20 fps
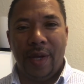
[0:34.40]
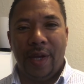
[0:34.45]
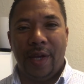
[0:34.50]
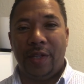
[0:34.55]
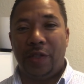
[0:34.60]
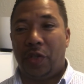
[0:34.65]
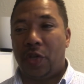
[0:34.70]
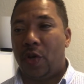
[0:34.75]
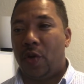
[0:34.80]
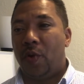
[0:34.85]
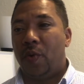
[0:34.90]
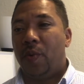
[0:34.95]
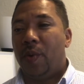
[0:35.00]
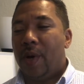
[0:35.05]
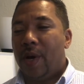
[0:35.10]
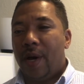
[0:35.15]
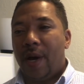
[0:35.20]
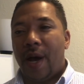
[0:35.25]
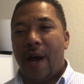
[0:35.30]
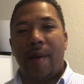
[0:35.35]
And so
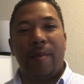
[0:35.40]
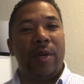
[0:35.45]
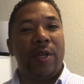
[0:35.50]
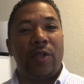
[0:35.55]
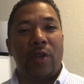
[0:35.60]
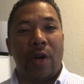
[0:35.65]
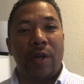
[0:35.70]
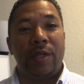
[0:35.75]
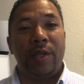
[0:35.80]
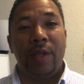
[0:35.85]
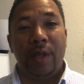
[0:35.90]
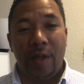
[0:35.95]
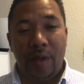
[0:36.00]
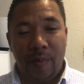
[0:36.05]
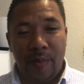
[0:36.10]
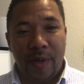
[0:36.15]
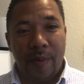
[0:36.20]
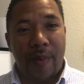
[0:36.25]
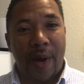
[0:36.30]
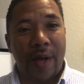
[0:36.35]
I'm going to talk to you a
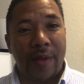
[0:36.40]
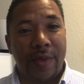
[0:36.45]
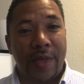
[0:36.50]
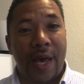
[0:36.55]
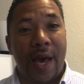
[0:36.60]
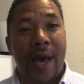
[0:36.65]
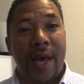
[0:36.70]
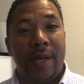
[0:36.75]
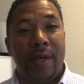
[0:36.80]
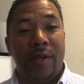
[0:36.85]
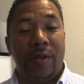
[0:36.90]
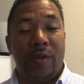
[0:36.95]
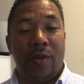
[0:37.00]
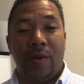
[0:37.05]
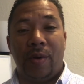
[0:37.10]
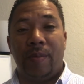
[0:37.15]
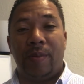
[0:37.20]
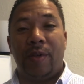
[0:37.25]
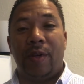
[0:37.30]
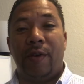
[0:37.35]
little bit about that in
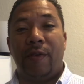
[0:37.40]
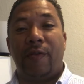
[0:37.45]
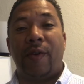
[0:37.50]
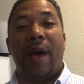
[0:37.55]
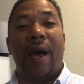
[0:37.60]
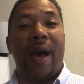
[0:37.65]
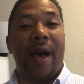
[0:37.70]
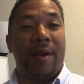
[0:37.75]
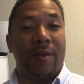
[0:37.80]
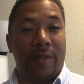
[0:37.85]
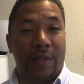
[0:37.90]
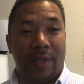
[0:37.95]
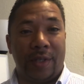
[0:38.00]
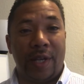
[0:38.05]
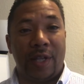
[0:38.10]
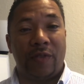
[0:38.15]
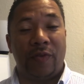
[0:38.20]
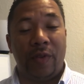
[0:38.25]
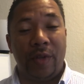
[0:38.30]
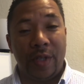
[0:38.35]
terms of how
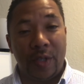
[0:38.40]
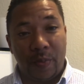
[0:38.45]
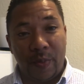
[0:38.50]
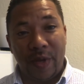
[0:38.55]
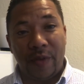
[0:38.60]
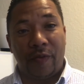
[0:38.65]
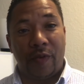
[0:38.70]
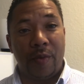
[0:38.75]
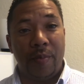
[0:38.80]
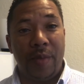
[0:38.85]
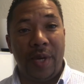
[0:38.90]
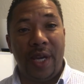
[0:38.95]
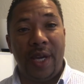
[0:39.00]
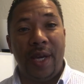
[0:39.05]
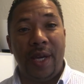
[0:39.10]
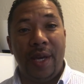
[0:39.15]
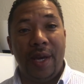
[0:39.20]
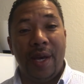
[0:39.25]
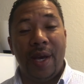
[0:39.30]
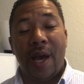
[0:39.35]
successful it's been for
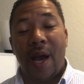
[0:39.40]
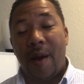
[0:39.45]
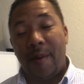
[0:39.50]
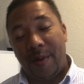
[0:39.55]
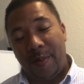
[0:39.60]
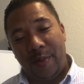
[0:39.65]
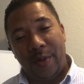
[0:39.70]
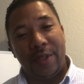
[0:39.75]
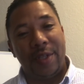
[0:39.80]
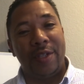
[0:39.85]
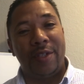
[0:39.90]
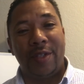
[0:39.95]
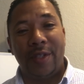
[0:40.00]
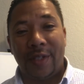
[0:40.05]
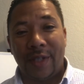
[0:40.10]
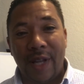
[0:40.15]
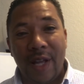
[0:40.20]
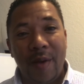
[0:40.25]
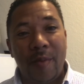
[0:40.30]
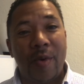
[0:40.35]
me. I'm going to put this
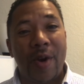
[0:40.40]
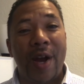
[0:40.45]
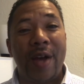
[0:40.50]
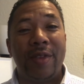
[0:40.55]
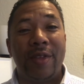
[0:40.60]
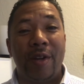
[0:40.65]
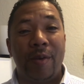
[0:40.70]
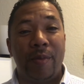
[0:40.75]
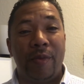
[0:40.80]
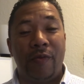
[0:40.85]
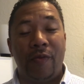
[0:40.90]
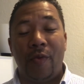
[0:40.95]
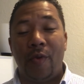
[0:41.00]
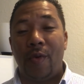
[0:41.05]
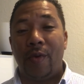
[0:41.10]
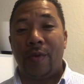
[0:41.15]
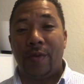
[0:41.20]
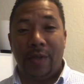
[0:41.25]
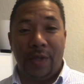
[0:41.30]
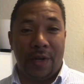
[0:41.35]
disclaimer out there
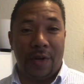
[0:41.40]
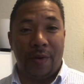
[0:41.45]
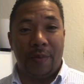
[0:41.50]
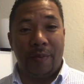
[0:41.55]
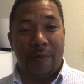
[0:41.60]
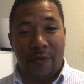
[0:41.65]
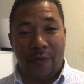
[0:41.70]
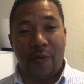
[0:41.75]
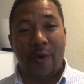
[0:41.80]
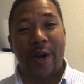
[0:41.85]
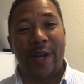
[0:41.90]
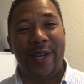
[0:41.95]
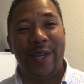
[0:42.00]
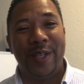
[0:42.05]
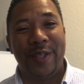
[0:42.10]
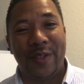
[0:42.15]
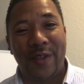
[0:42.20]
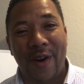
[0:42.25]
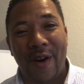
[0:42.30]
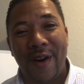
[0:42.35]
before I
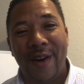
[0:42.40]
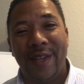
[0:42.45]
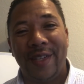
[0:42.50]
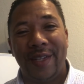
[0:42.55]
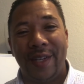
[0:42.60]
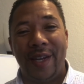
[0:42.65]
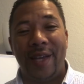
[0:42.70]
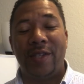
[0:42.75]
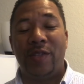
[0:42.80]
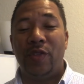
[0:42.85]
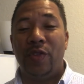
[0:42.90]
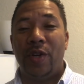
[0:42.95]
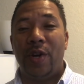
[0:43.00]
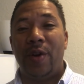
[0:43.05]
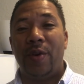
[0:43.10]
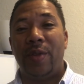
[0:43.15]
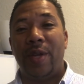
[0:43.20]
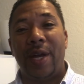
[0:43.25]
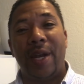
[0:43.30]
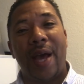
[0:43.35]
get started to let you
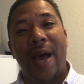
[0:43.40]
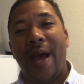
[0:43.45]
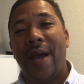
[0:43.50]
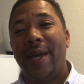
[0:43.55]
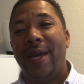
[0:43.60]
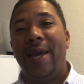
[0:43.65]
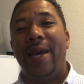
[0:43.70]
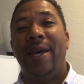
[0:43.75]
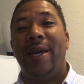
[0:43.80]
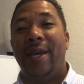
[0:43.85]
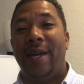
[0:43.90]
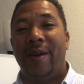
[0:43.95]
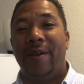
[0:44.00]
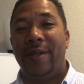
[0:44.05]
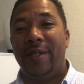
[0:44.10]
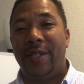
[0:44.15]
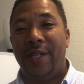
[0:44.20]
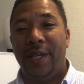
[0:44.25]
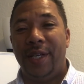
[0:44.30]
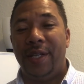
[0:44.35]
know that I can't
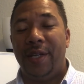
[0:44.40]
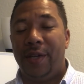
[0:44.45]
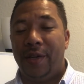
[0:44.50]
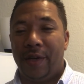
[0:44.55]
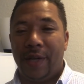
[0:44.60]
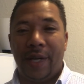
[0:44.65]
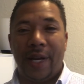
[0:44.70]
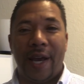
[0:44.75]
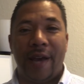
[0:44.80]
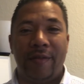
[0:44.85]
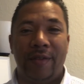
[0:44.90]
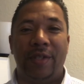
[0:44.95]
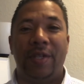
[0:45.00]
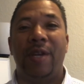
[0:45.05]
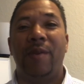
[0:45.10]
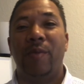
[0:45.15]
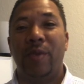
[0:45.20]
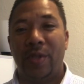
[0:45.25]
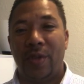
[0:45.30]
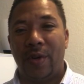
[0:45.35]
guarantee that you're going to have the
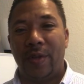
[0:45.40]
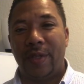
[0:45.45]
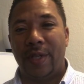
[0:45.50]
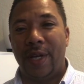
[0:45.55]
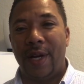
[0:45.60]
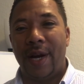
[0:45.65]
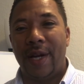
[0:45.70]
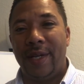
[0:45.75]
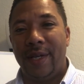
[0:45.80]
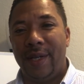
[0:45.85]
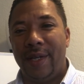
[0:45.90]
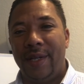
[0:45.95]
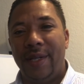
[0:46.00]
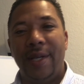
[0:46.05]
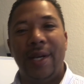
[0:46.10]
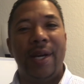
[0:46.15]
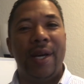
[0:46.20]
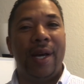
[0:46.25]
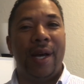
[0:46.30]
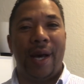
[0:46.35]
same results that I did.
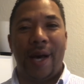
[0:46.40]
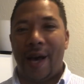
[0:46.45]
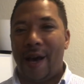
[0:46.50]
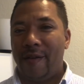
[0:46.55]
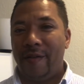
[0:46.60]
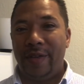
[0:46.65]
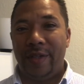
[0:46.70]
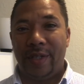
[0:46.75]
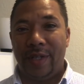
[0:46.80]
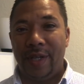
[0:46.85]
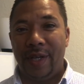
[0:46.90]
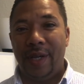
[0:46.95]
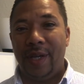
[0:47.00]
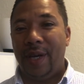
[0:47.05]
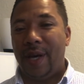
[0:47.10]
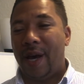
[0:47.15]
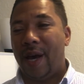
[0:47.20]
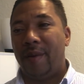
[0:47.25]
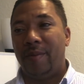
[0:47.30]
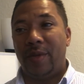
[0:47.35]

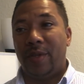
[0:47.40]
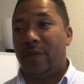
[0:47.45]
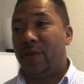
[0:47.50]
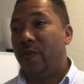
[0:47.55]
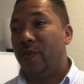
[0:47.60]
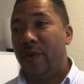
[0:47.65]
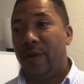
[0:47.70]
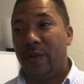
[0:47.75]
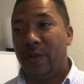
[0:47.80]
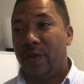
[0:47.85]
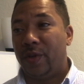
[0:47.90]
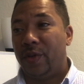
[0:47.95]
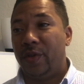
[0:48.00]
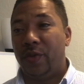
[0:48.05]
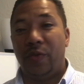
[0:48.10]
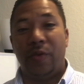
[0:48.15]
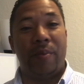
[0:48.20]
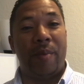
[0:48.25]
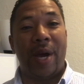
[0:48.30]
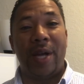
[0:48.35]
Obviously, I'm just a realtor
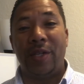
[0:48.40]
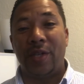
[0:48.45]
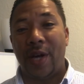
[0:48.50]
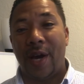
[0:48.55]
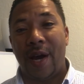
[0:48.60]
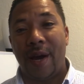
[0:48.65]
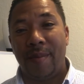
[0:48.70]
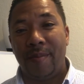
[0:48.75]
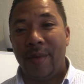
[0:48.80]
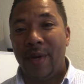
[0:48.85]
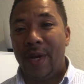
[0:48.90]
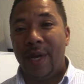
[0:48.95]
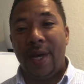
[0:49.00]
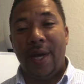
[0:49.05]
doing my job,